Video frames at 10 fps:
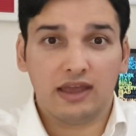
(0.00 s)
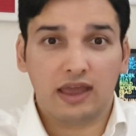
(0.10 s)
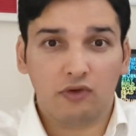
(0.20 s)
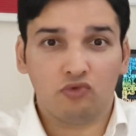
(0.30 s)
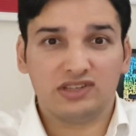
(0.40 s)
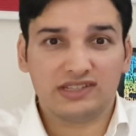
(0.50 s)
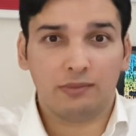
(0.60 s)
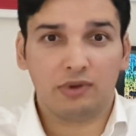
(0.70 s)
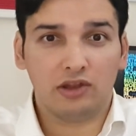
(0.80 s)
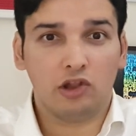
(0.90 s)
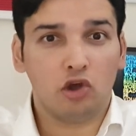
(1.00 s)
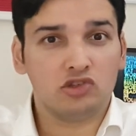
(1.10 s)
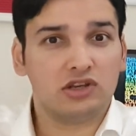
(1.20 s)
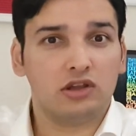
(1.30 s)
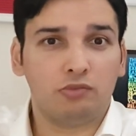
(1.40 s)
every step in a
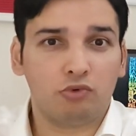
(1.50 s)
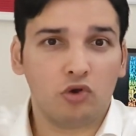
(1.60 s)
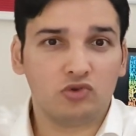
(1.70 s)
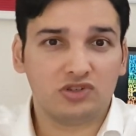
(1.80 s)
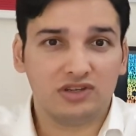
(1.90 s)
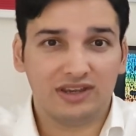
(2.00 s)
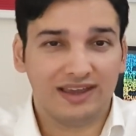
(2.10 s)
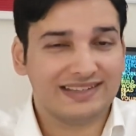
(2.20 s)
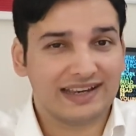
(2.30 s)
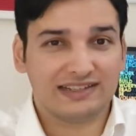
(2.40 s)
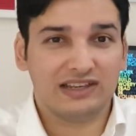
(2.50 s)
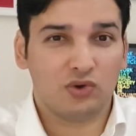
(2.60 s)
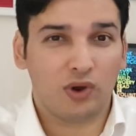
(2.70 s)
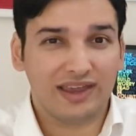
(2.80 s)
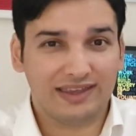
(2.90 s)
logical approach, it's actually
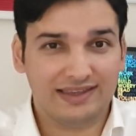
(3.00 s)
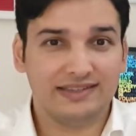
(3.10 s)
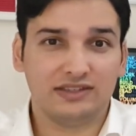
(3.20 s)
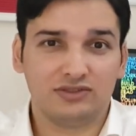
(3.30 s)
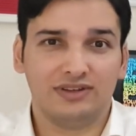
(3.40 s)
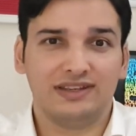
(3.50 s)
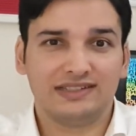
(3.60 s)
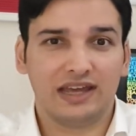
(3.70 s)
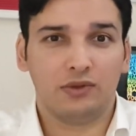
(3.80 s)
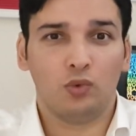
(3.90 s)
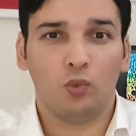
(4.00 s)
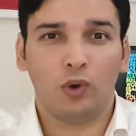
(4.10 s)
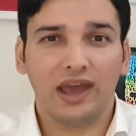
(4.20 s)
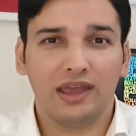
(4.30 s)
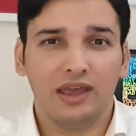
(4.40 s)
quite easy to understand.
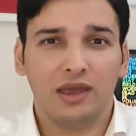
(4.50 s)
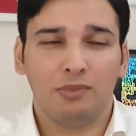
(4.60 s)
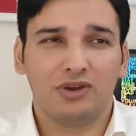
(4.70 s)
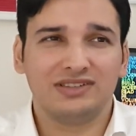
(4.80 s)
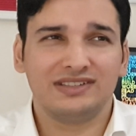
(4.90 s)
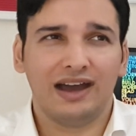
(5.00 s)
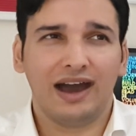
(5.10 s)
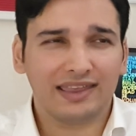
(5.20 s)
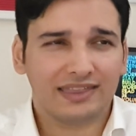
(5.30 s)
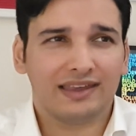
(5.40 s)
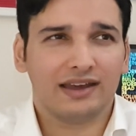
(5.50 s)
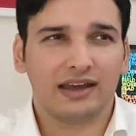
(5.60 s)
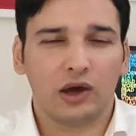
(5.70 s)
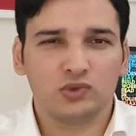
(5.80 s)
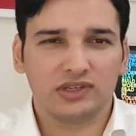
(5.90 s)
Why? Because I think
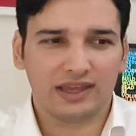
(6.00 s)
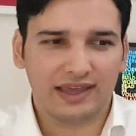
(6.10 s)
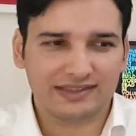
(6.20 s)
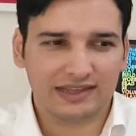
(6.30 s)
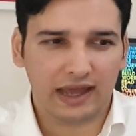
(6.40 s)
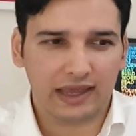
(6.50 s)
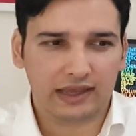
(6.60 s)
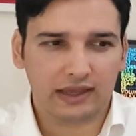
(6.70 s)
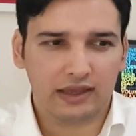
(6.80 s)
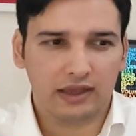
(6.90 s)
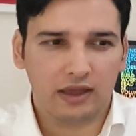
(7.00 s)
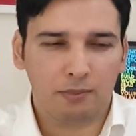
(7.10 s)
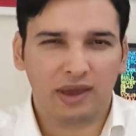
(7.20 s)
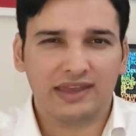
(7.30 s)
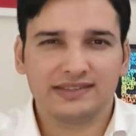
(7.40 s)
accounting is like
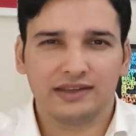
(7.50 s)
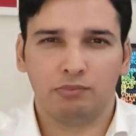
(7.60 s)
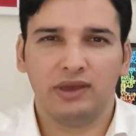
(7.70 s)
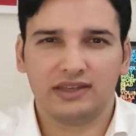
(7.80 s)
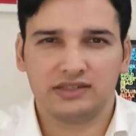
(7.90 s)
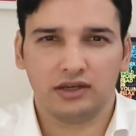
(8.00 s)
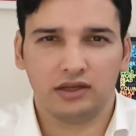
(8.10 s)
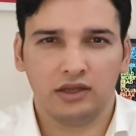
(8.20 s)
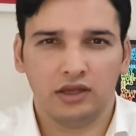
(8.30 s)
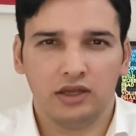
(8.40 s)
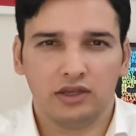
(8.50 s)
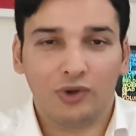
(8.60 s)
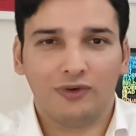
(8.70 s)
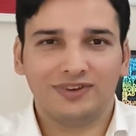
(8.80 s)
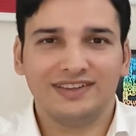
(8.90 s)
painting a picture. We
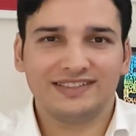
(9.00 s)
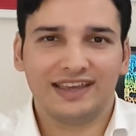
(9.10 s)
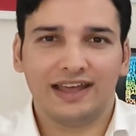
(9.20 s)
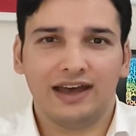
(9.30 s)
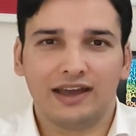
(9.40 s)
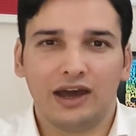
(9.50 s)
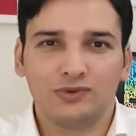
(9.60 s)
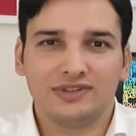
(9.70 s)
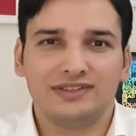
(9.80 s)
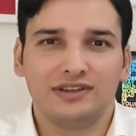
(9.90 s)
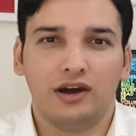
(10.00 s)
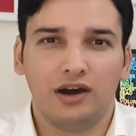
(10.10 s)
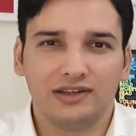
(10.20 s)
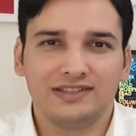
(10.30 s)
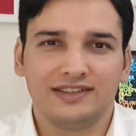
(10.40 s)
often say that accountants are
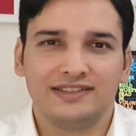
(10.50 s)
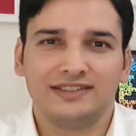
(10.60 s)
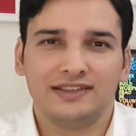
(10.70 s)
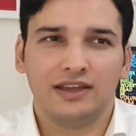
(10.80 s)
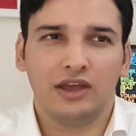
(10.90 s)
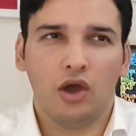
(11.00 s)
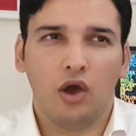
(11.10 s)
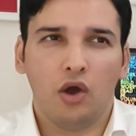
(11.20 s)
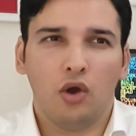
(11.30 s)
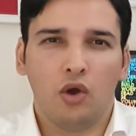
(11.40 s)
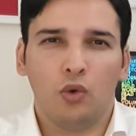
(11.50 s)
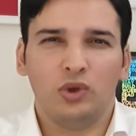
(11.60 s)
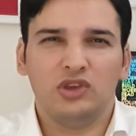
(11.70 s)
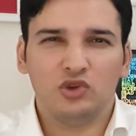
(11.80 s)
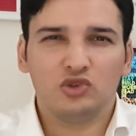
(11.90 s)
artists.
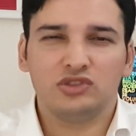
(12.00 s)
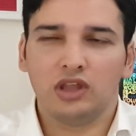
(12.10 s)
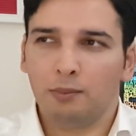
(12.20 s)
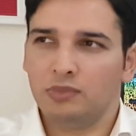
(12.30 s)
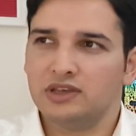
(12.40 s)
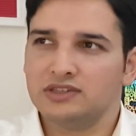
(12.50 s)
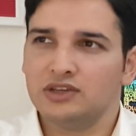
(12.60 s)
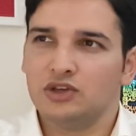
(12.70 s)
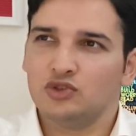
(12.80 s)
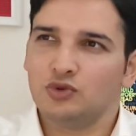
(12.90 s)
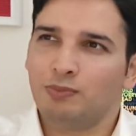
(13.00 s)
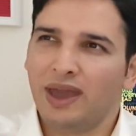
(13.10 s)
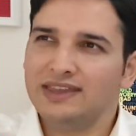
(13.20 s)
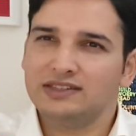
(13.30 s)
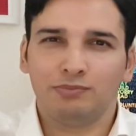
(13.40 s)
We use numbers to
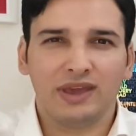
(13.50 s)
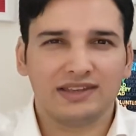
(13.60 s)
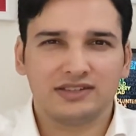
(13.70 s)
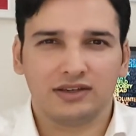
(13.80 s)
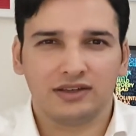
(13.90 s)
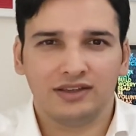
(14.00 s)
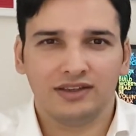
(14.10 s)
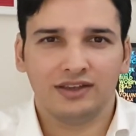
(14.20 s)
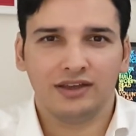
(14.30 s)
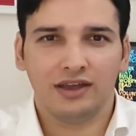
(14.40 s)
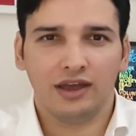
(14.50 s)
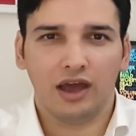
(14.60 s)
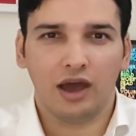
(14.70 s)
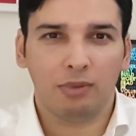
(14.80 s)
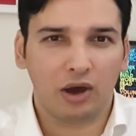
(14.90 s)
paint a picture
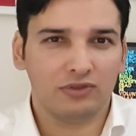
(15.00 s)
about